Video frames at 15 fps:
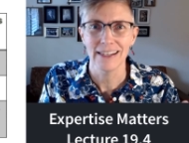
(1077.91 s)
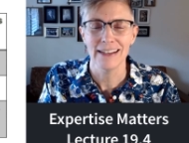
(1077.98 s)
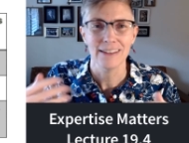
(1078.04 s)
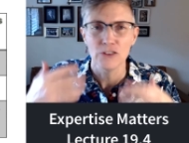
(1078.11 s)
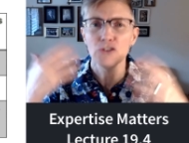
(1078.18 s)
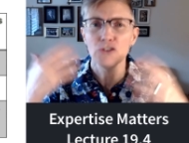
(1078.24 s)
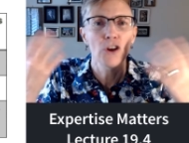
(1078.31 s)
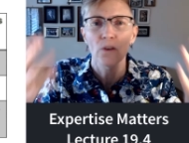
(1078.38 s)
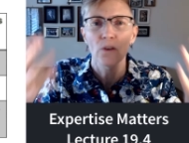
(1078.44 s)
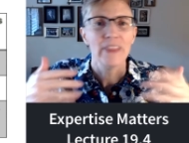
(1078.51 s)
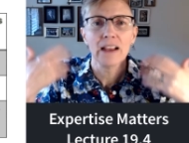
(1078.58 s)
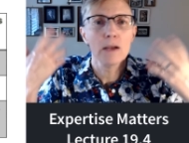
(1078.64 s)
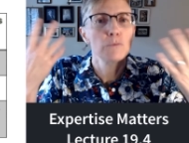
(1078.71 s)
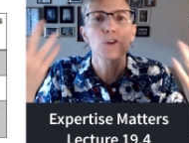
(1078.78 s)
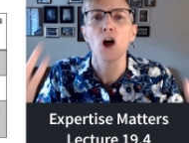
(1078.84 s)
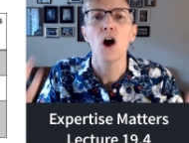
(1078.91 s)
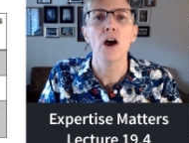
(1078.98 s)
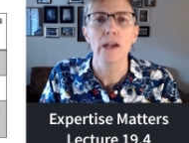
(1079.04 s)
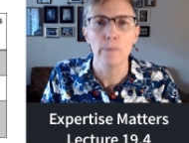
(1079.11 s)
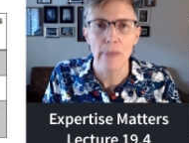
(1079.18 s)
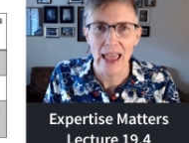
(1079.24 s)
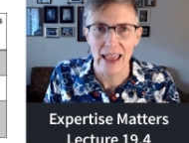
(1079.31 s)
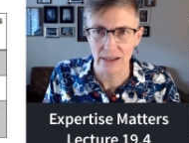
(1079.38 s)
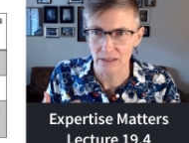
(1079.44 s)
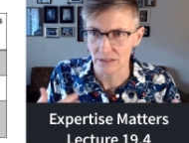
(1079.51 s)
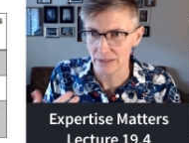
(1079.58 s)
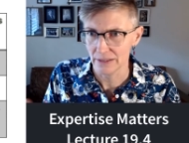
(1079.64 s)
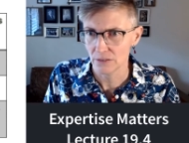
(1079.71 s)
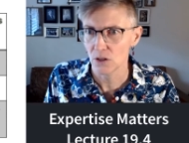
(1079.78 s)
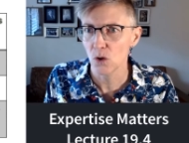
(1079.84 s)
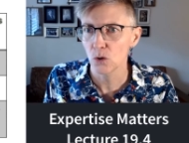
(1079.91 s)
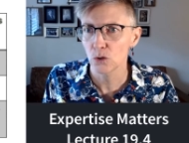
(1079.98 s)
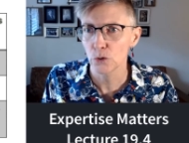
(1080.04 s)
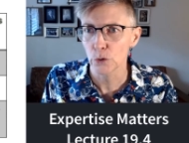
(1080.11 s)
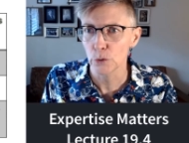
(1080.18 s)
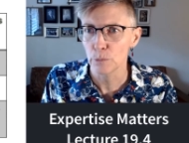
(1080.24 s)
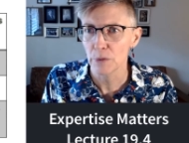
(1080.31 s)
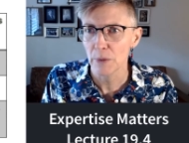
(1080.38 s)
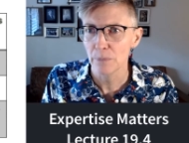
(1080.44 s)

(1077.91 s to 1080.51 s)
You know that comes automatically, the whole group.